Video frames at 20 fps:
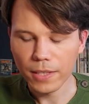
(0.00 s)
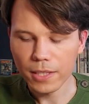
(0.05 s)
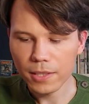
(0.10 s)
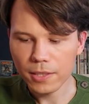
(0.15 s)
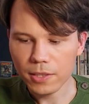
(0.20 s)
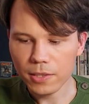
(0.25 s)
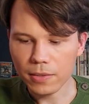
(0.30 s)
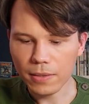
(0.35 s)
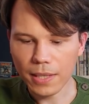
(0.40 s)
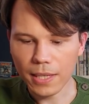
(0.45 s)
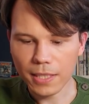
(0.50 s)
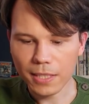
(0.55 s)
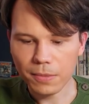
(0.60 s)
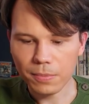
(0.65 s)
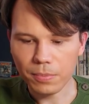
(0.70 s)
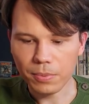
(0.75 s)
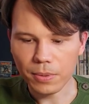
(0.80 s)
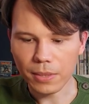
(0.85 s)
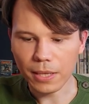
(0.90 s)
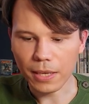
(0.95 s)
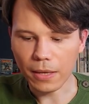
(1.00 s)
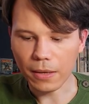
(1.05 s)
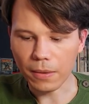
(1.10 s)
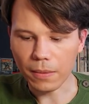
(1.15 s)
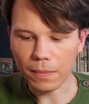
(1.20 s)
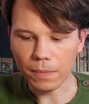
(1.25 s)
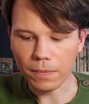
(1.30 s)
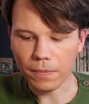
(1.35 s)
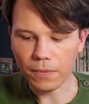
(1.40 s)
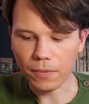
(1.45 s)
so that's pretty
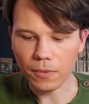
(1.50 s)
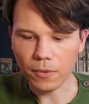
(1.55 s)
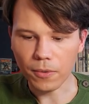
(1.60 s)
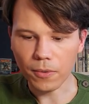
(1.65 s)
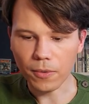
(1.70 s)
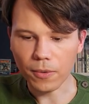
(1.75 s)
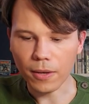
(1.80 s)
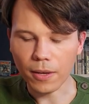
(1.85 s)
helpful.